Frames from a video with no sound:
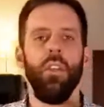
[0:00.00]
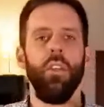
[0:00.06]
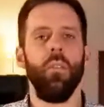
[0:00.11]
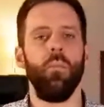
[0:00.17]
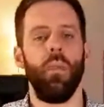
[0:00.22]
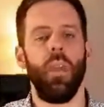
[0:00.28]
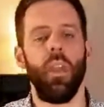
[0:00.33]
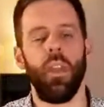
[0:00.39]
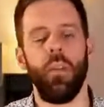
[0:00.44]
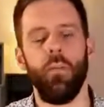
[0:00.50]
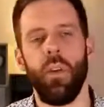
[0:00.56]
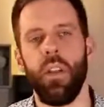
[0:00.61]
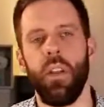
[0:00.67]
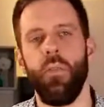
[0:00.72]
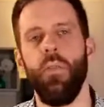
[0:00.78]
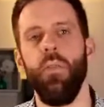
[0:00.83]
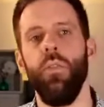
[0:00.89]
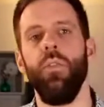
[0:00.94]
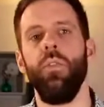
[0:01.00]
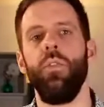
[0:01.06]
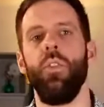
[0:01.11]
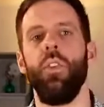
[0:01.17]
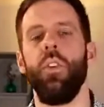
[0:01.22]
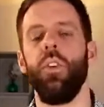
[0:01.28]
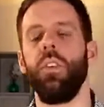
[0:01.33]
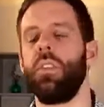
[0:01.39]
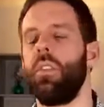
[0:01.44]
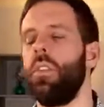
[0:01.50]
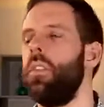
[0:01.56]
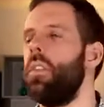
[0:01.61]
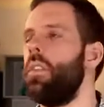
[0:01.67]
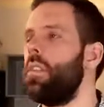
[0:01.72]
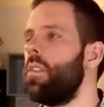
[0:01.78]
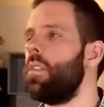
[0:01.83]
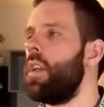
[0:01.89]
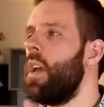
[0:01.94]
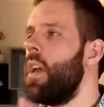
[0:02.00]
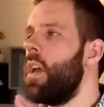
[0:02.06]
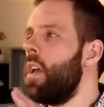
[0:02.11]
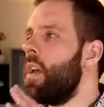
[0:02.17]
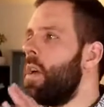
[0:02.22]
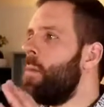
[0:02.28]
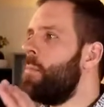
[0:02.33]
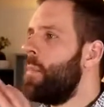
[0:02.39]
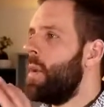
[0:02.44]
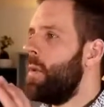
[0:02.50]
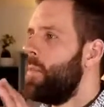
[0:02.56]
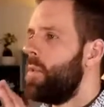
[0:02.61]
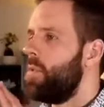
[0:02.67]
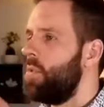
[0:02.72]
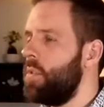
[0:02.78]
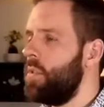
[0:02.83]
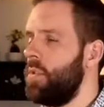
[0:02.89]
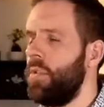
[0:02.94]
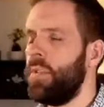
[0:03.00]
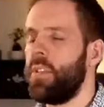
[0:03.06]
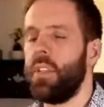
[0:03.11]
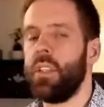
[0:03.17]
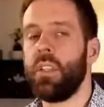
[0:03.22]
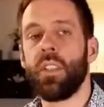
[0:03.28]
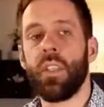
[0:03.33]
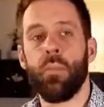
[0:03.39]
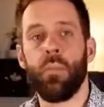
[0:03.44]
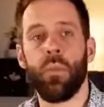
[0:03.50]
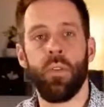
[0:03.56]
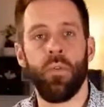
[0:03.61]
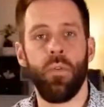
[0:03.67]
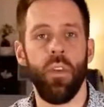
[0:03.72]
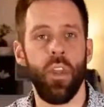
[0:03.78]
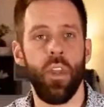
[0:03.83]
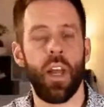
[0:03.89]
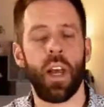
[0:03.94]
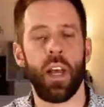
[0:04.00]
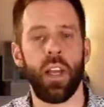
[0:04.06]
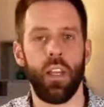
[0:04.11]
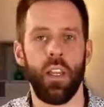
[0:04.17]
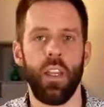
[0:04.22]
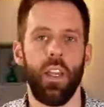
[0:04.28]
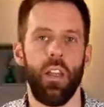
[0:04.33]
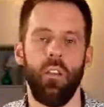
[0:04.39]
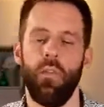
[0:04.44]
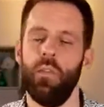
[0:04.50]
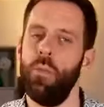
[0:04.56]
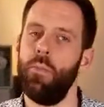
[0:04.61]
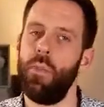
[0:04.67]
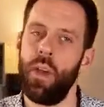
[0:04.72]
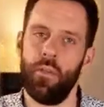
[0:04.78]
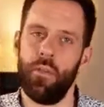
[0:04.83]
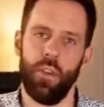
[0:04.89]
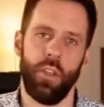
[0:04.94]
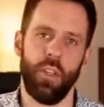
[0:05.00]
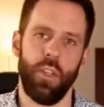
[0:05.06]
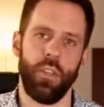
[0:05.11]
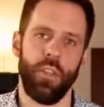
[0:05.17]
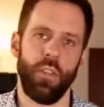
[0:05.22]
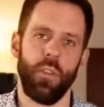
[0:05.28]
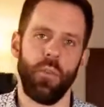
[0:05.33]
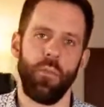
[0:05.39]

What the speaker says: making better food choices, maybe reducing some of the high-calorie beverages.